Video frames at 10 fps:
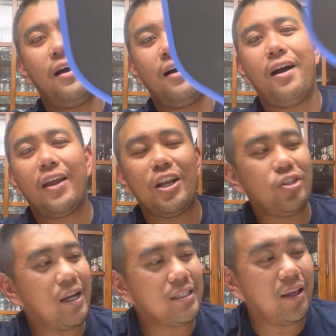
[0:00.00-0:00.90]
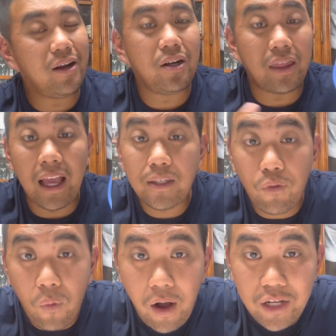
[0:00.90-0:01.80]
I'll catch you guys later. Thanks for
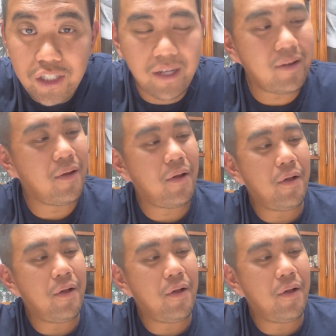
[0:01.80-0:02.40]
watching.